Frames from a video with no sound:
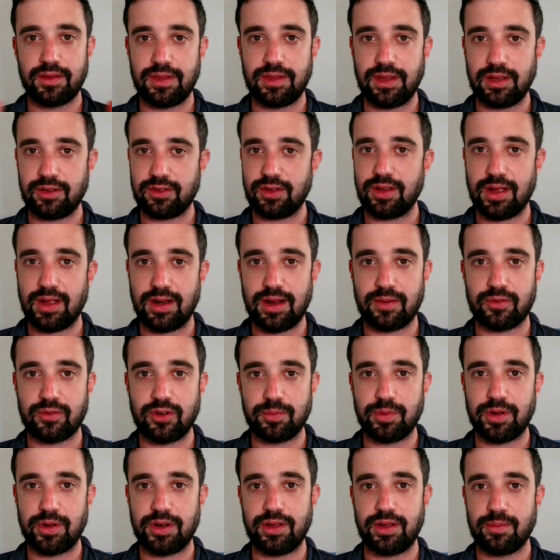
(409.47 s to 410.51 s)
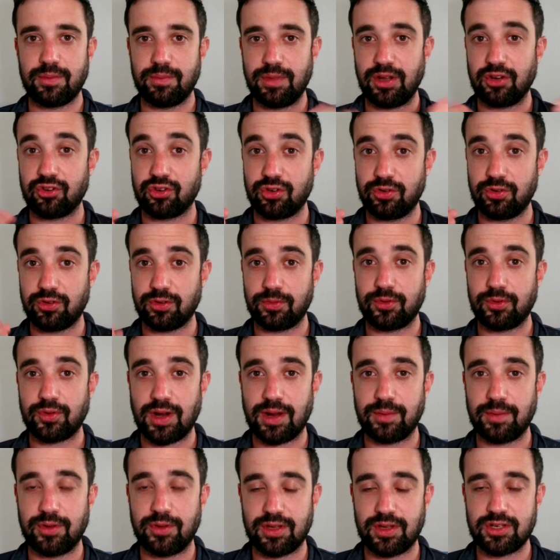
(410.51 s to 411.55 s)
Thanks again, everybody. Make sure you
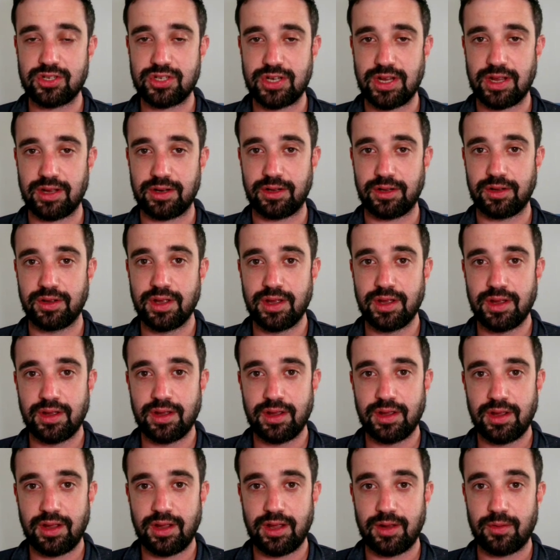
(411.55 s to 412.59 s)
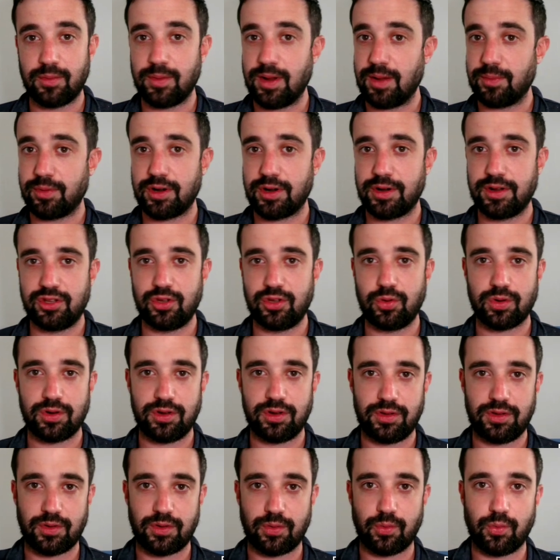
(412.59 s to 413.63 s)
subscribe to the channel. And remember, you are
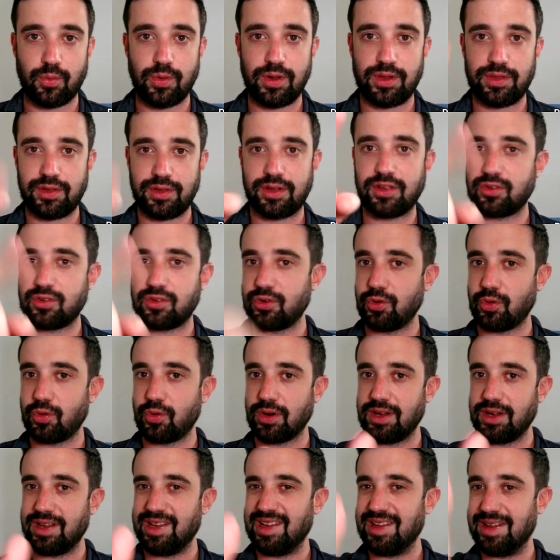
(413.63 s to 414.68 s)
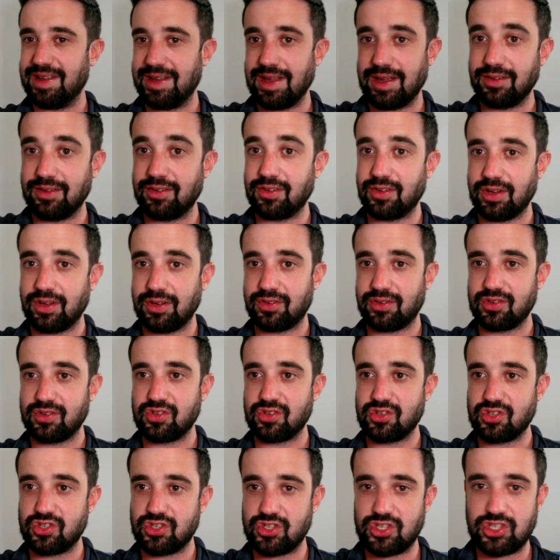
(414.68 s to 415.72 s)
either with us or you are against us.
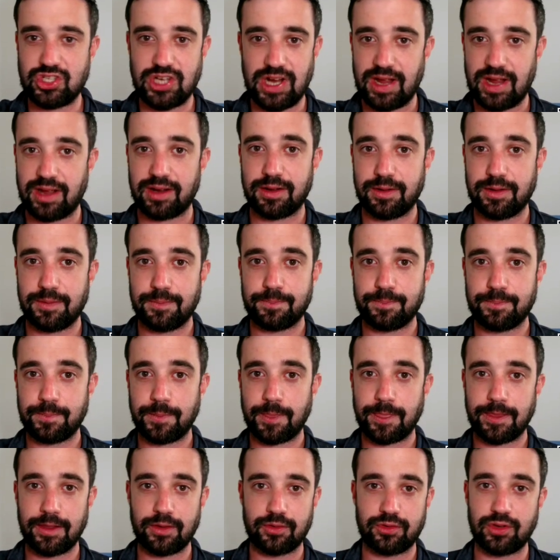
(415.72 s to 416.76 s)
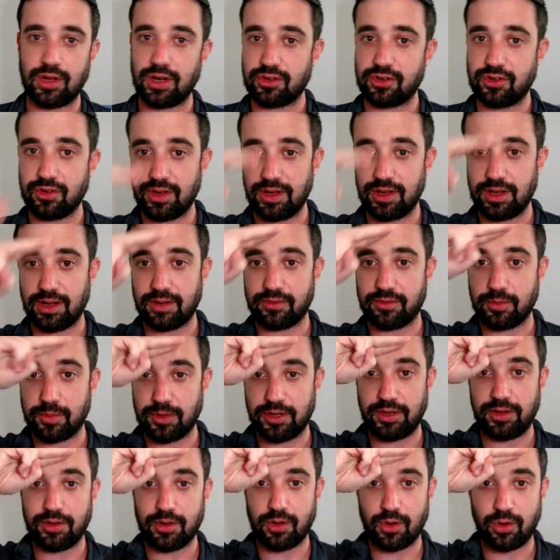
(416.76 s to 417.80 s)
Check. Talk to you later,
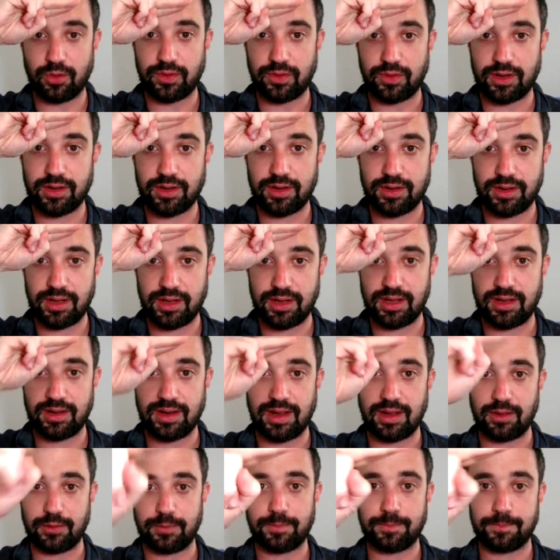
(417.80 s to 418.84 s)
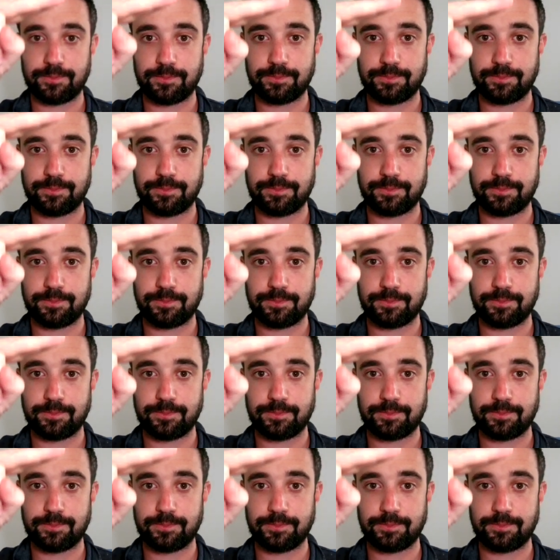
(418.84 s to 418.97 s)
everybody. Over and out.